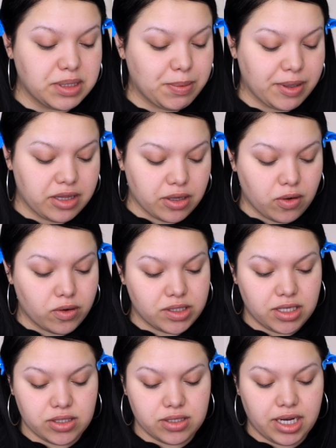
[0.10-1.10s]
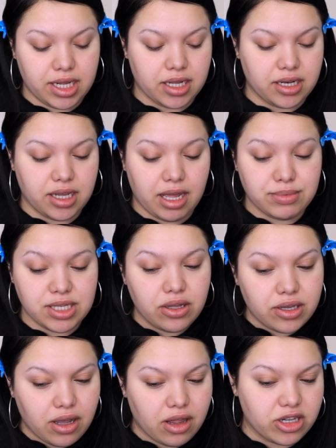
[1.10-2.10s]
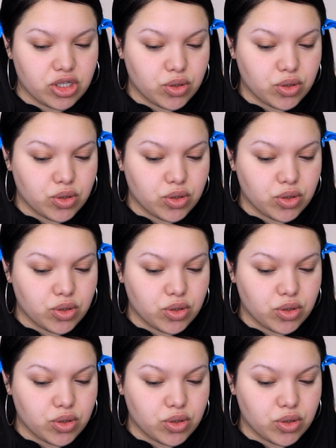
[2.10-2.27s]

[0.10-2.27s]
spilling the whole tea today, honey. I'm telling y'all the